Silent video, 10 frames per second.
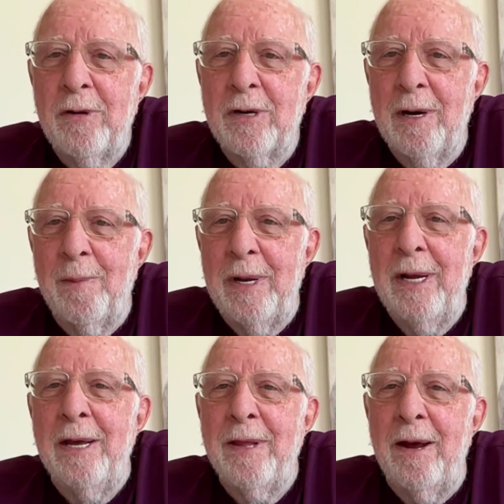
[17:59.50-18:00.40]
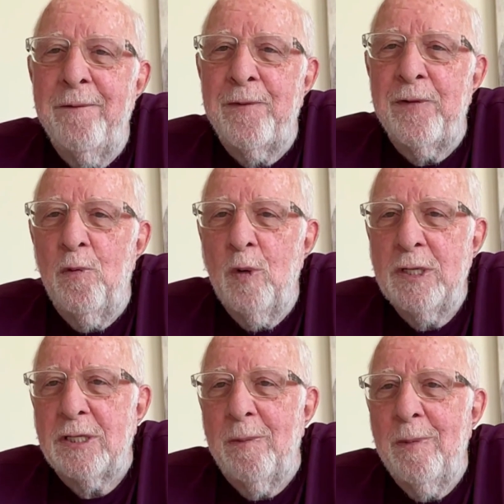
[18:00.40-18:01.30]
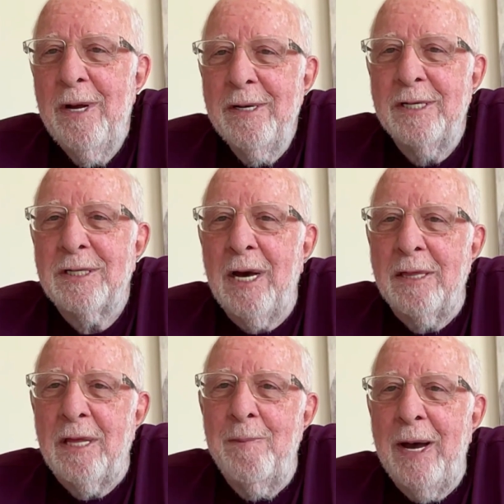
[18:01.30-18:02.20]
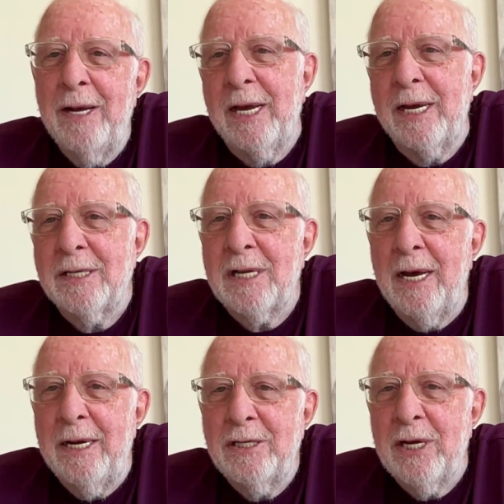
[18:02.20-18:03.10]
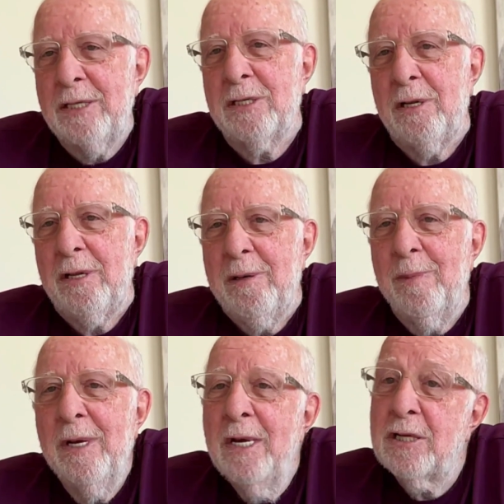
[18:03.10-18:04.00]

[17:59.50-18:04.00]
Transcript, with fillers: record company, in their infinite wisdom, decide they might take a slight chance on them.